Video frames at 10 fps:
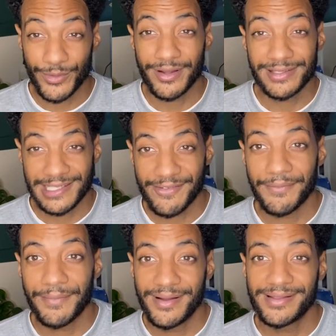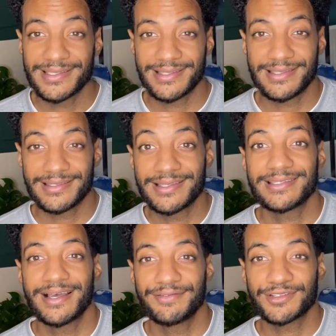on 7 months
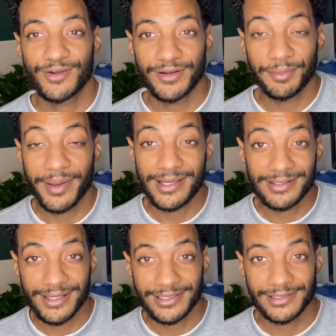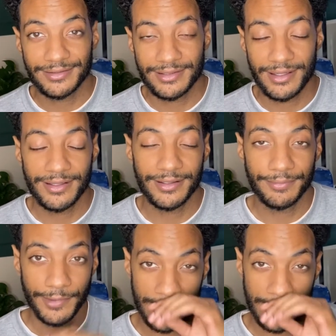since I've started my collection. And